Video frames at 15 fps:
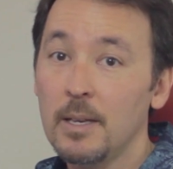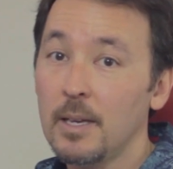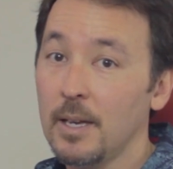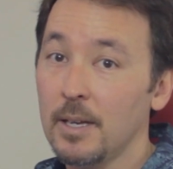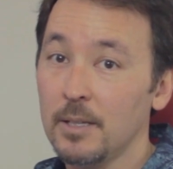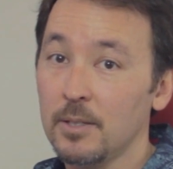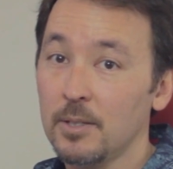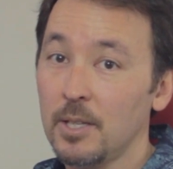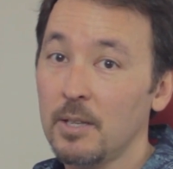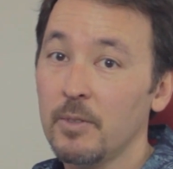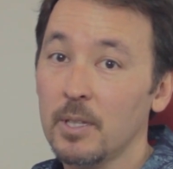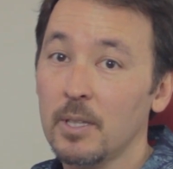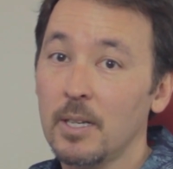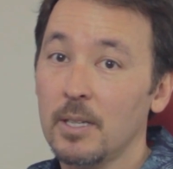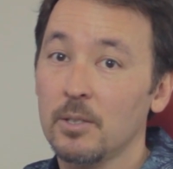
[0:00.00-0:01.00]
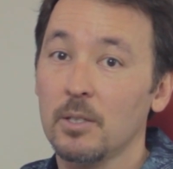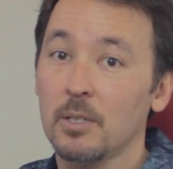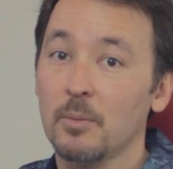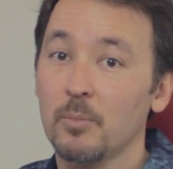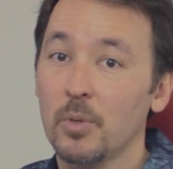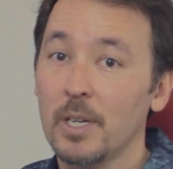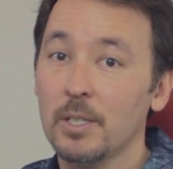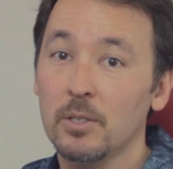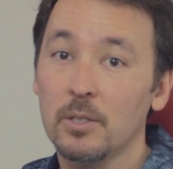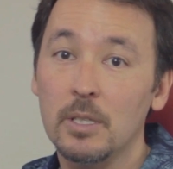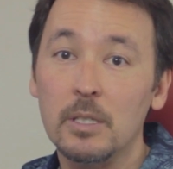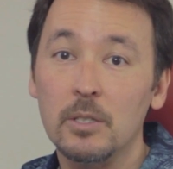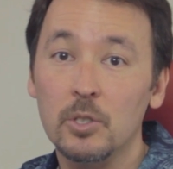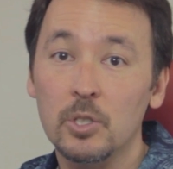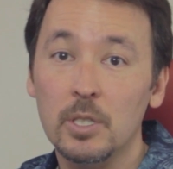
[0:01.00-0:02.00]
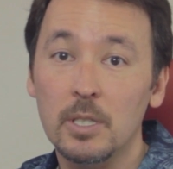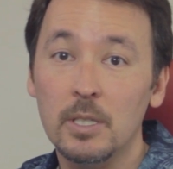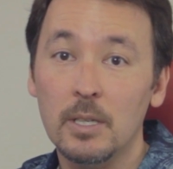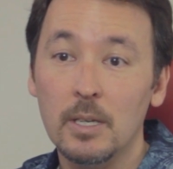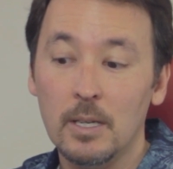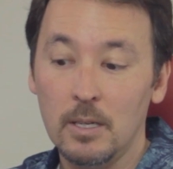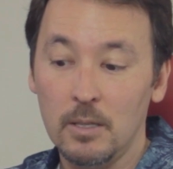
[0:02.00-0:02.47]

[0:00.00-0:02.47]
and saving that as a compressed DNG.